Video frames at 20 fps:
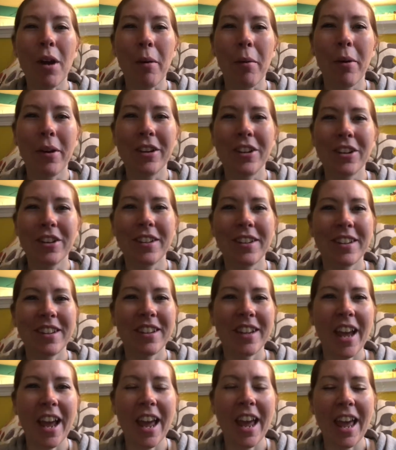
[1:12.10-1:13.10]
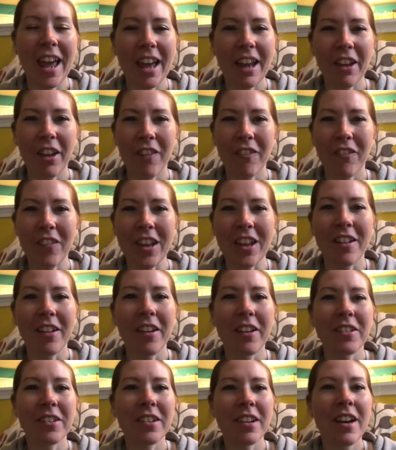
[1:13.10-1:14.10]
probably just stay in comfy
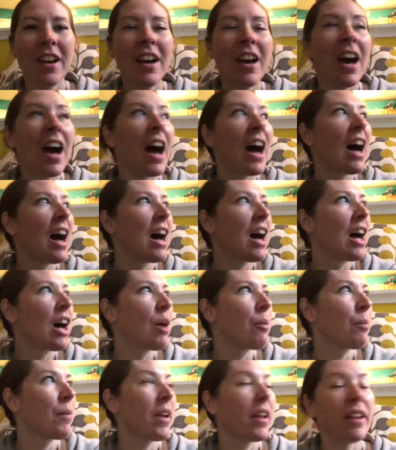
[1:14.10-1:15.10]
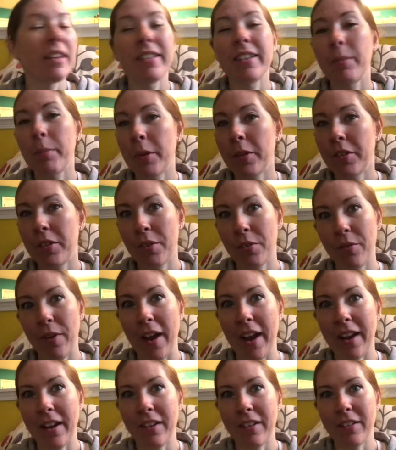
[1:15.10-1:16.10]
clothes. Um, and it's supposed to
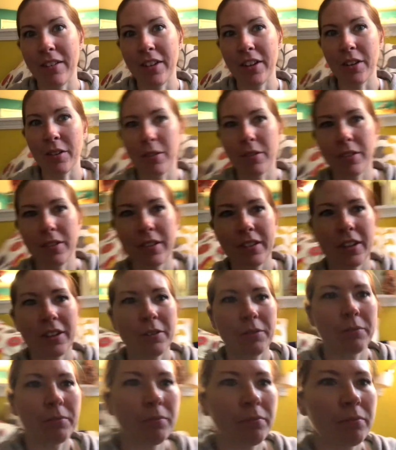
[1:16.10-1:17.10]
rain too, so.